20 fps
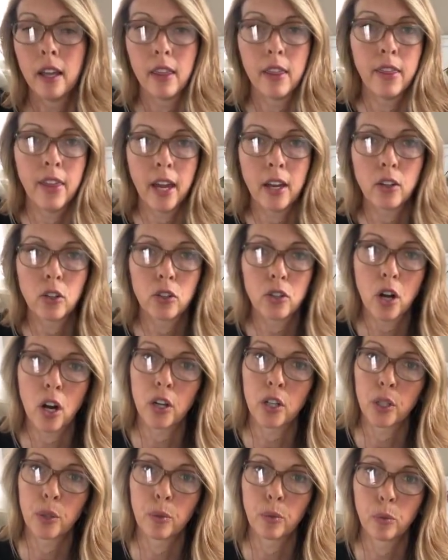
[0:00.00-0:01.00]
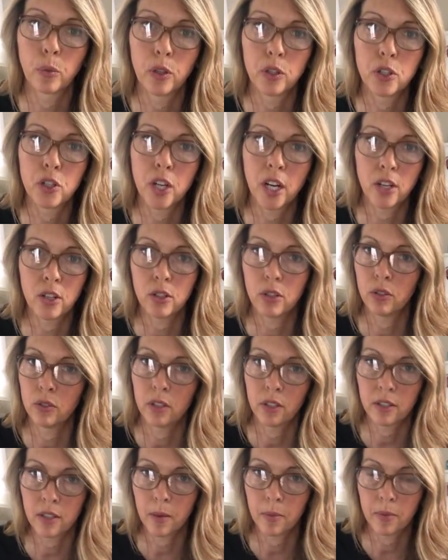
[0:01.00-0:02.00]
then your doctor would change you
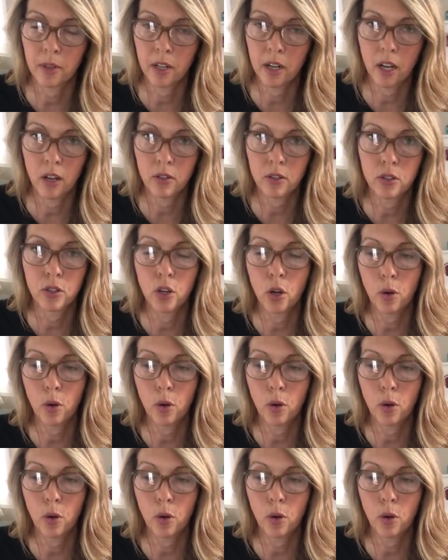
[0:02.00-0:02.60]
to something else.